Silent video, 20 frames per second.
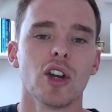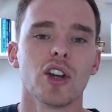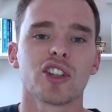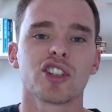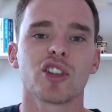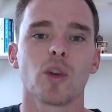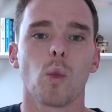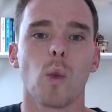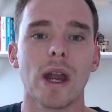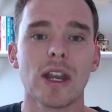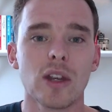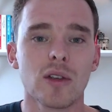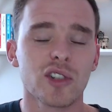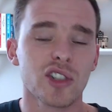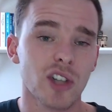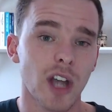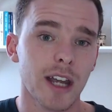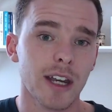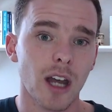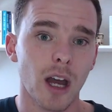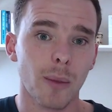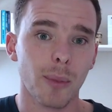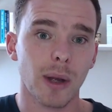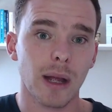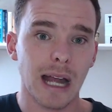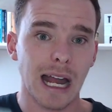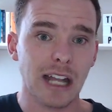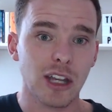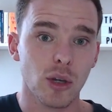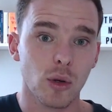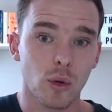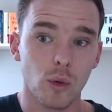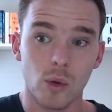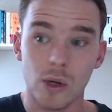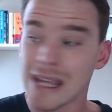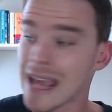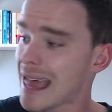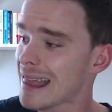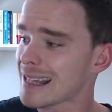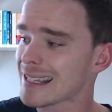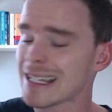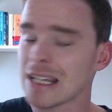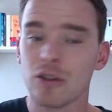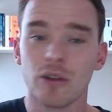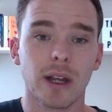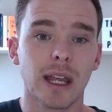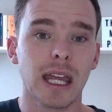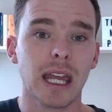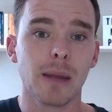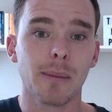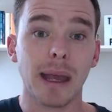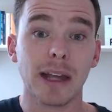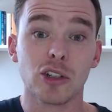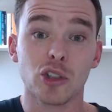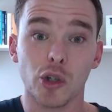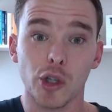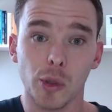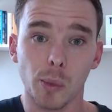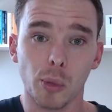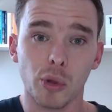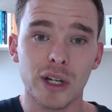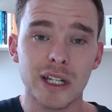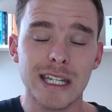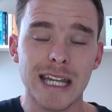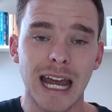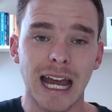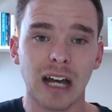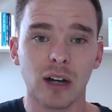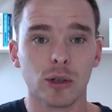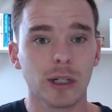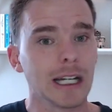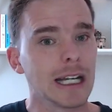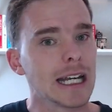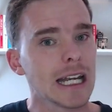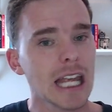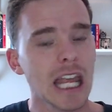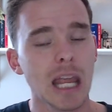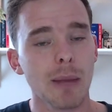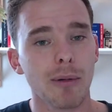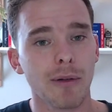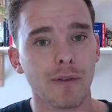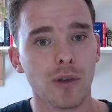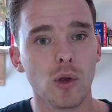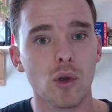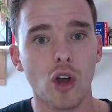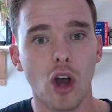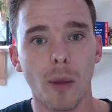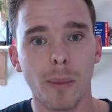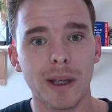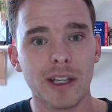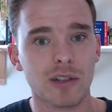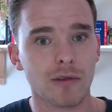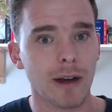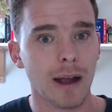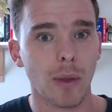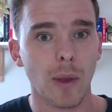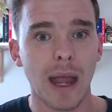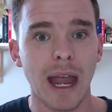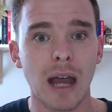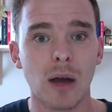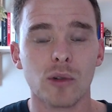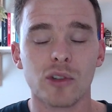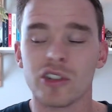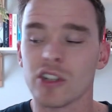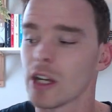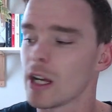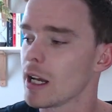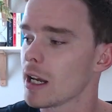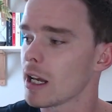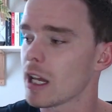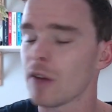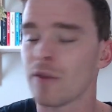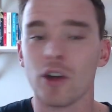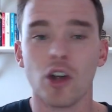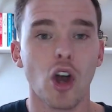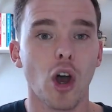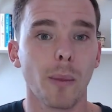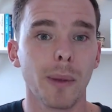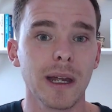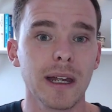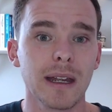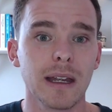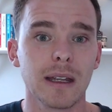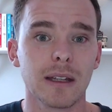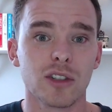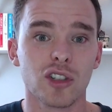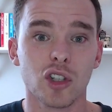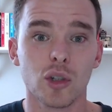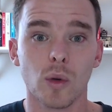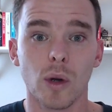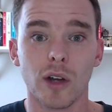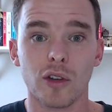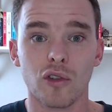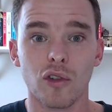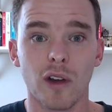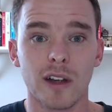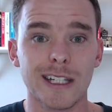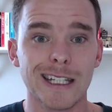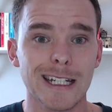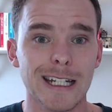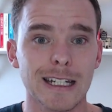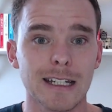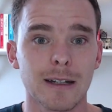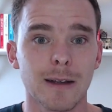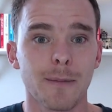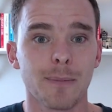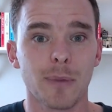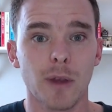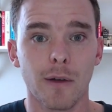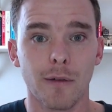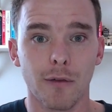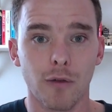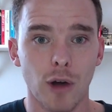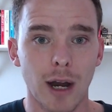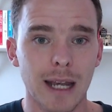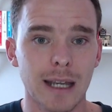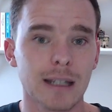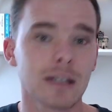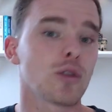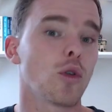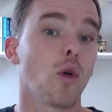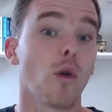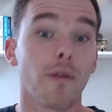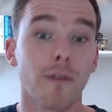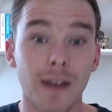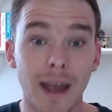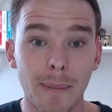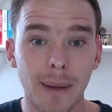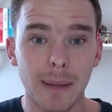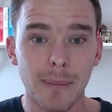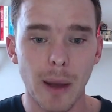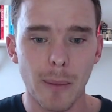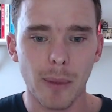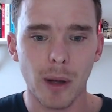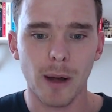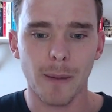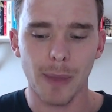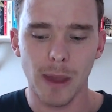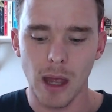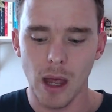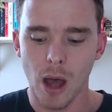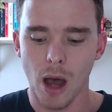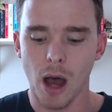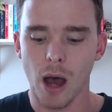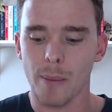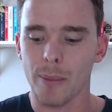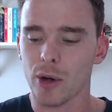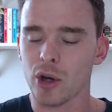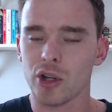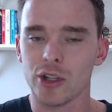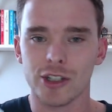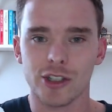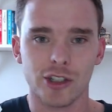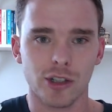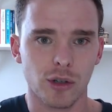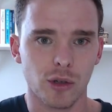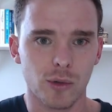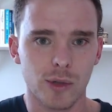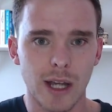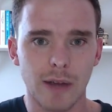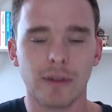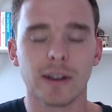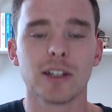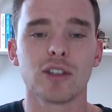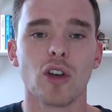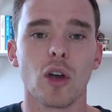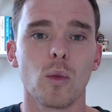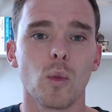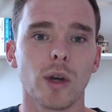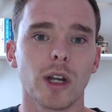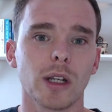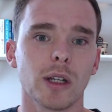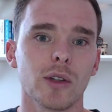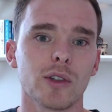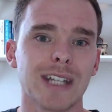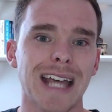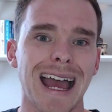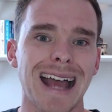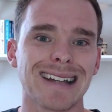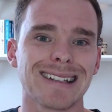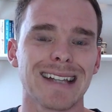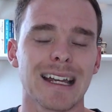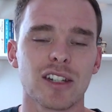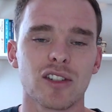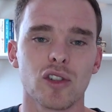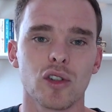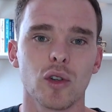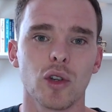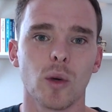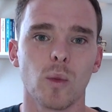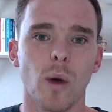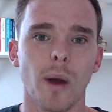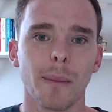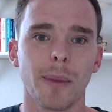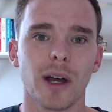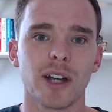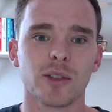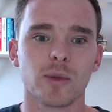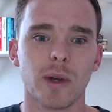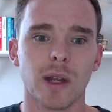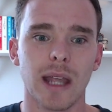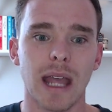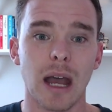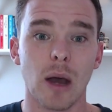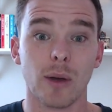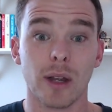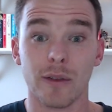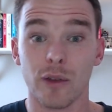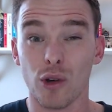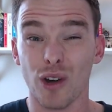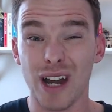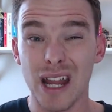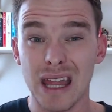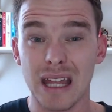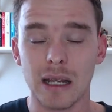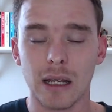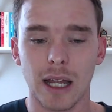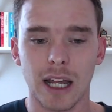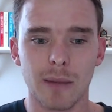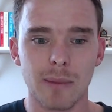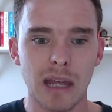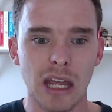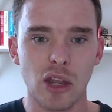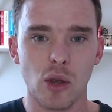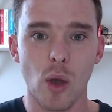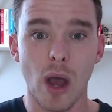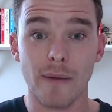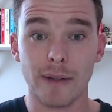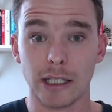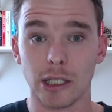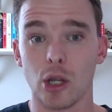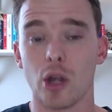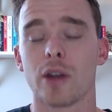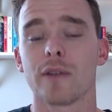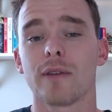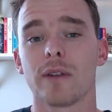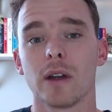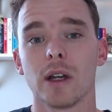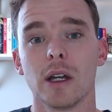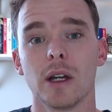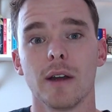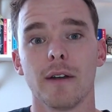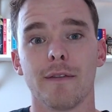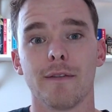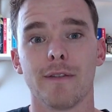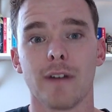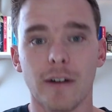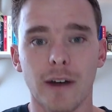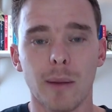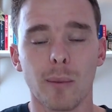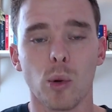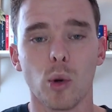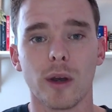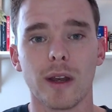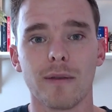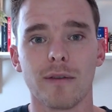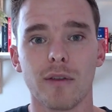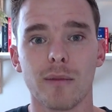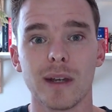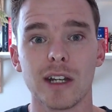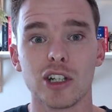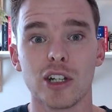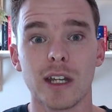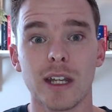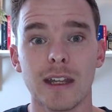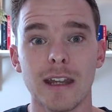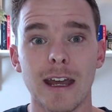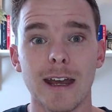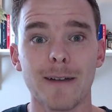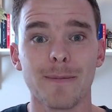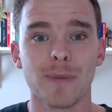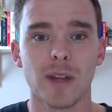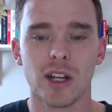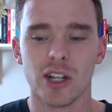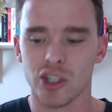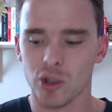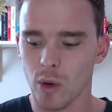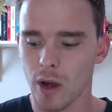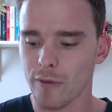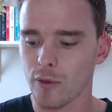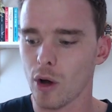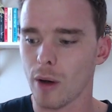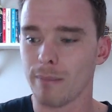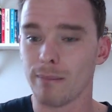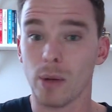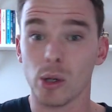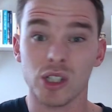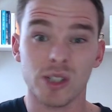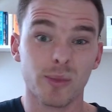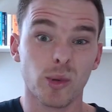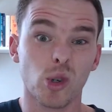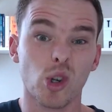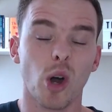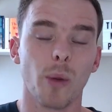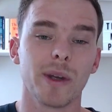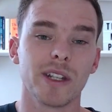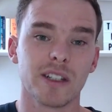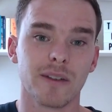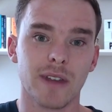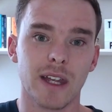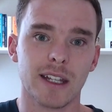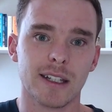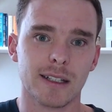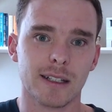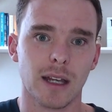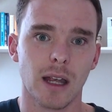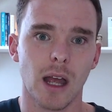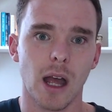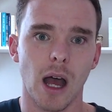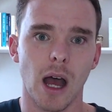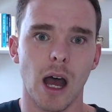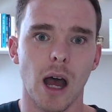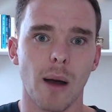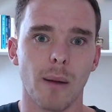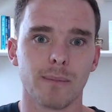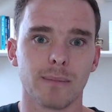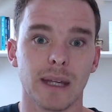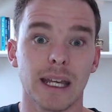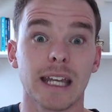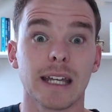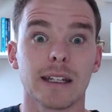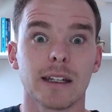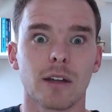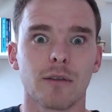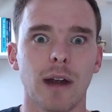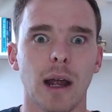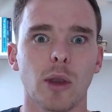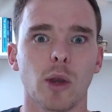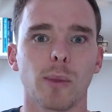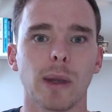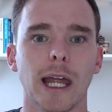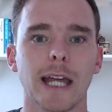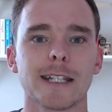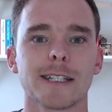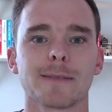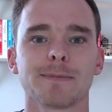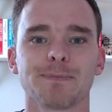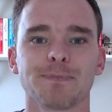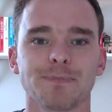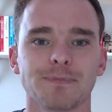So when you sign up and you get the secret key, make sure you print it out, keep a few copies around the house, give a copy to a trusted friend or family member uh, because you definitely don't want to lose access to your 1Password account. If you're anything like me, you have a lot of very important information in there. So I've got multiple copies of this um, hidden around the place.